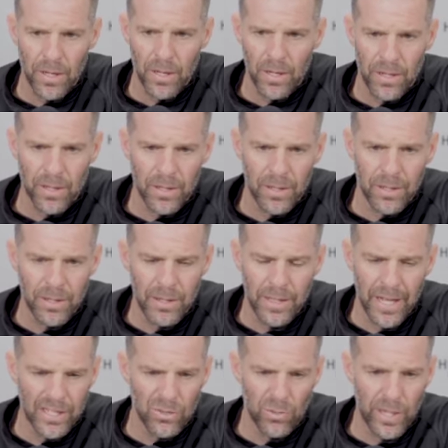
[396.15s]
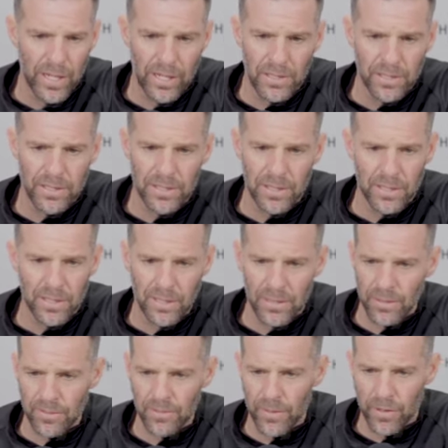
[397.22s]
Next week is
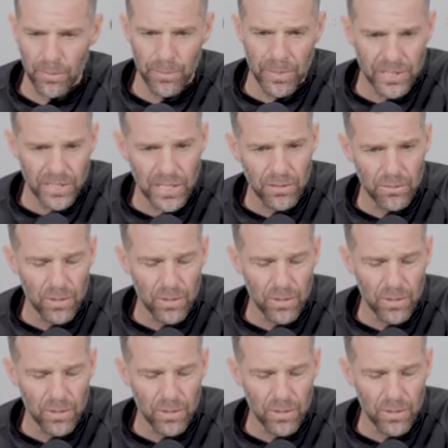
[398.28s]
very busy.